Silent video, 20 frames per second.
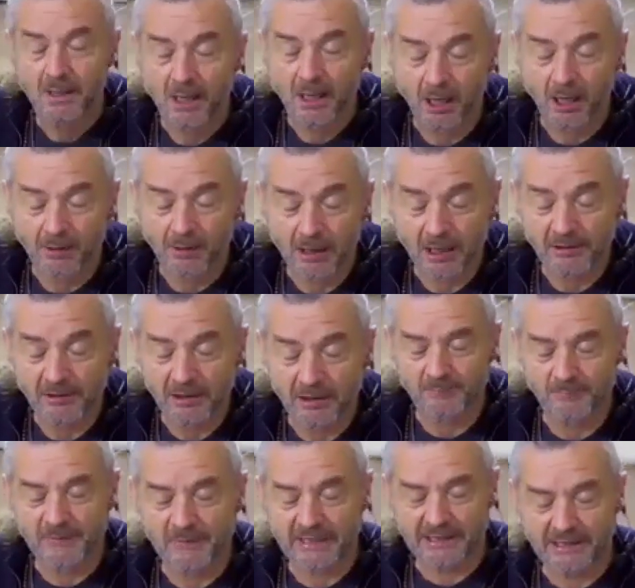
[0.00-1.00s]
Uh, I,
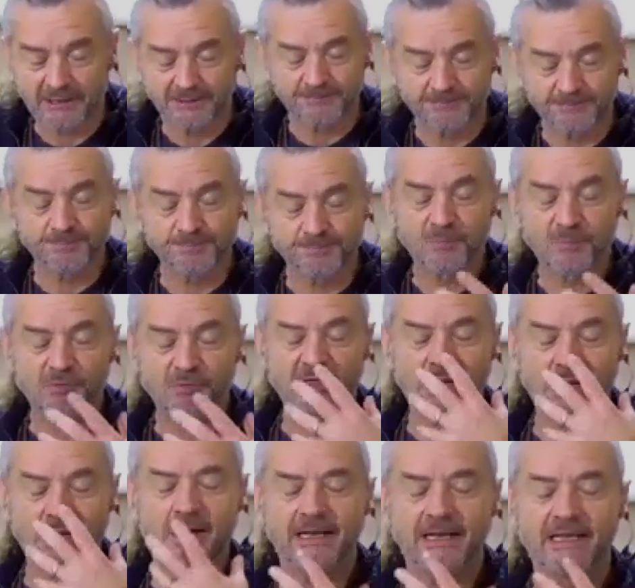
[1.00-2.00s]
I mean the
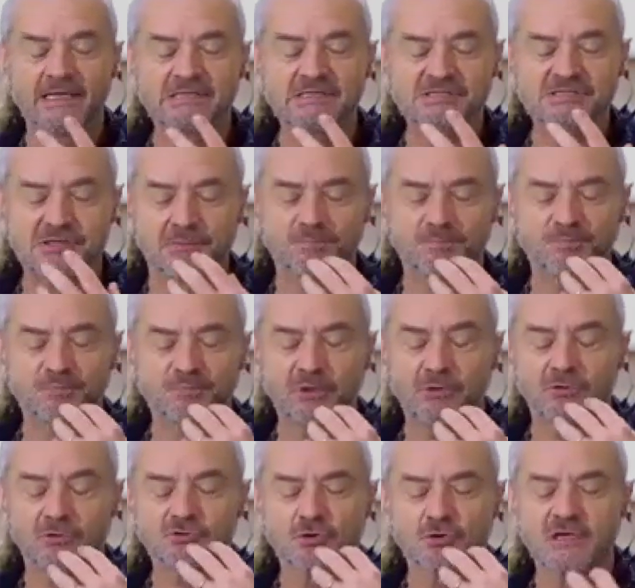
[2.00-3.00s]
eyes,
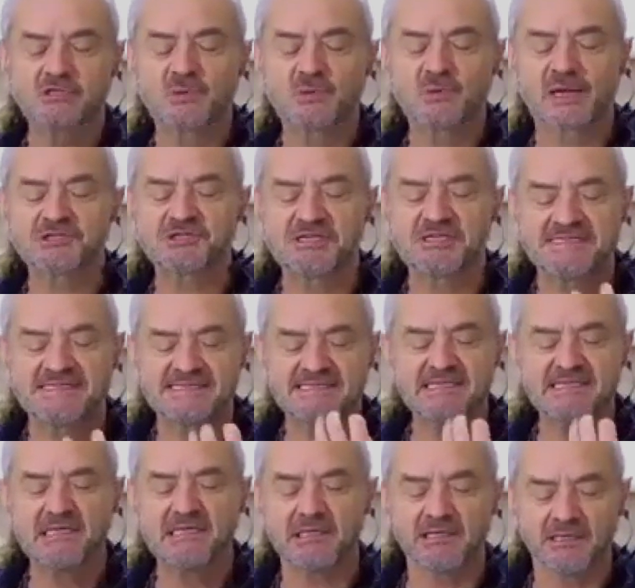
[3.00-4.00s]
you're trying to actually
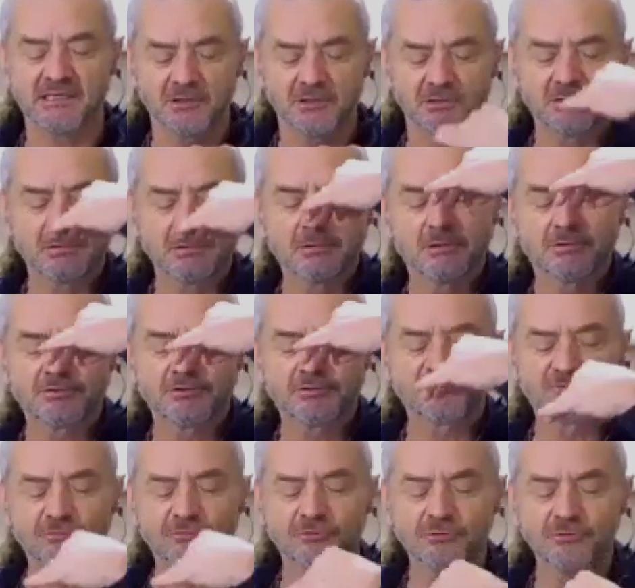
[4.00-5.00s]
see
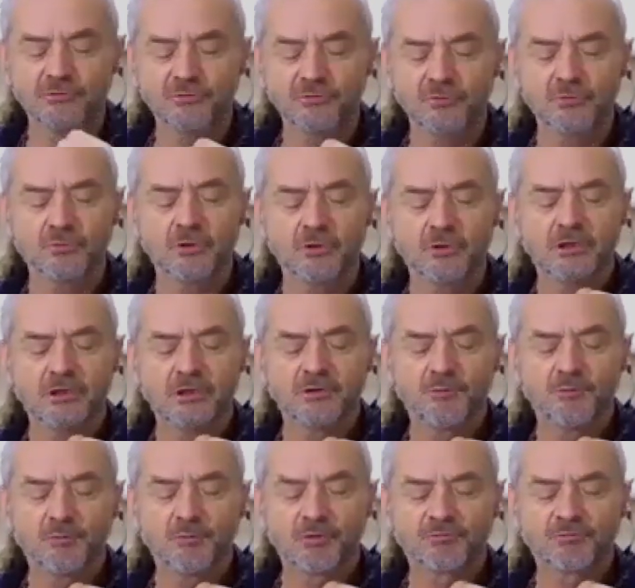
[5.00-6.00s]
through
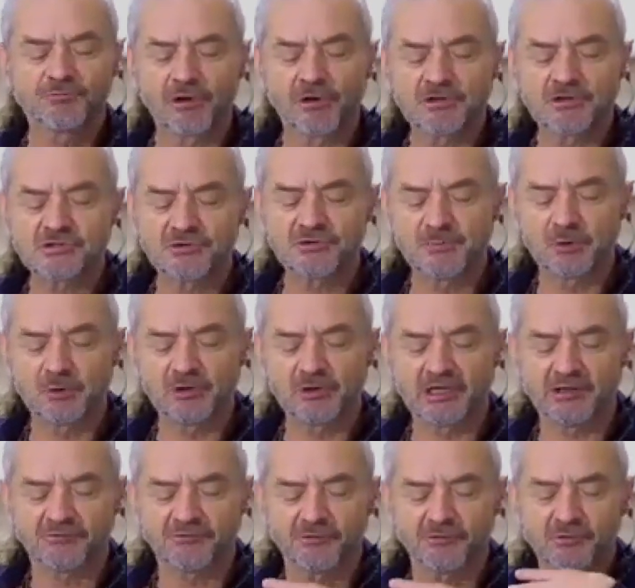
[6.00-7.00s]
the front of the
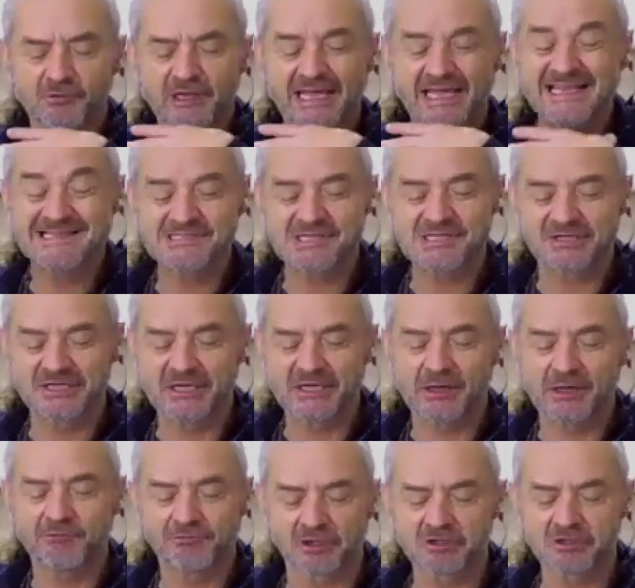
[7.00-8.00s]
body, through the
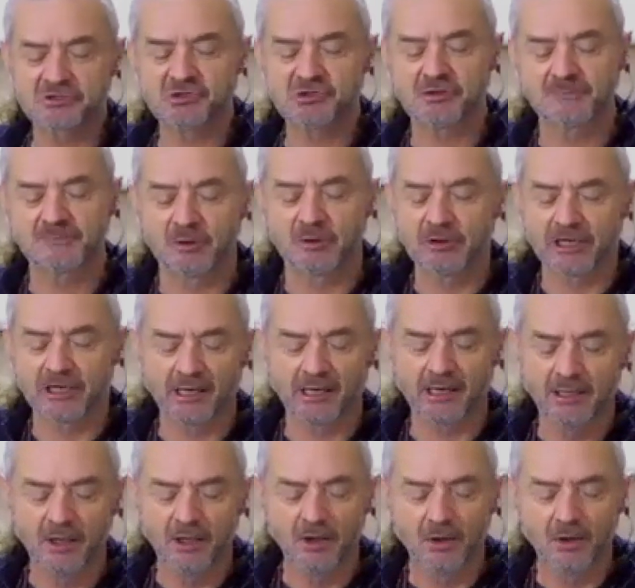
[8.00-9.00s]
inside front of the body,
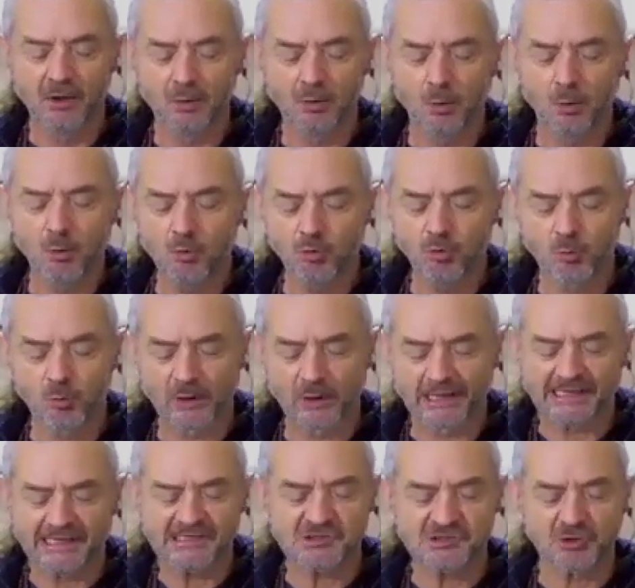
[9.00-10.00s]
all the
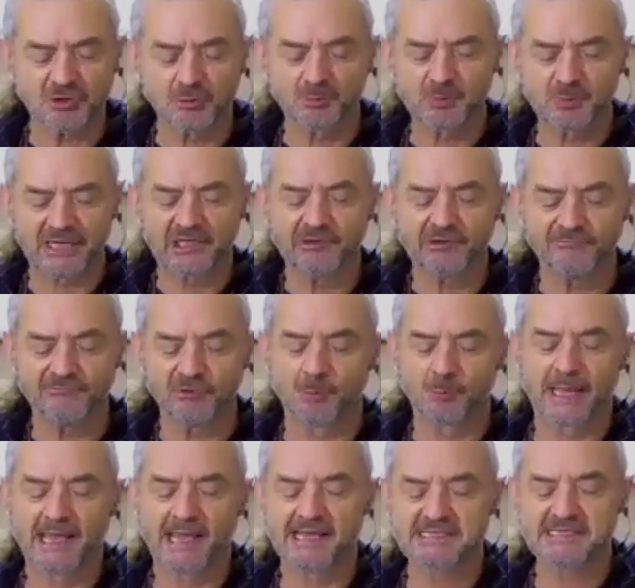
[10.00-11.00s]
way to the back of your
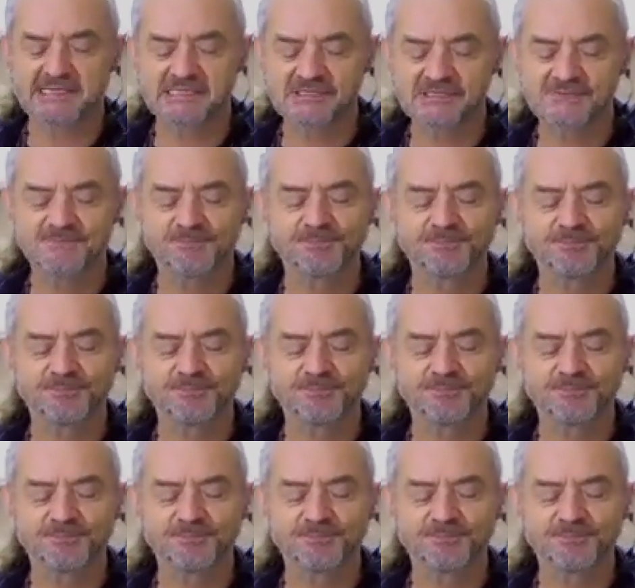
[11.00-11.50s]
base.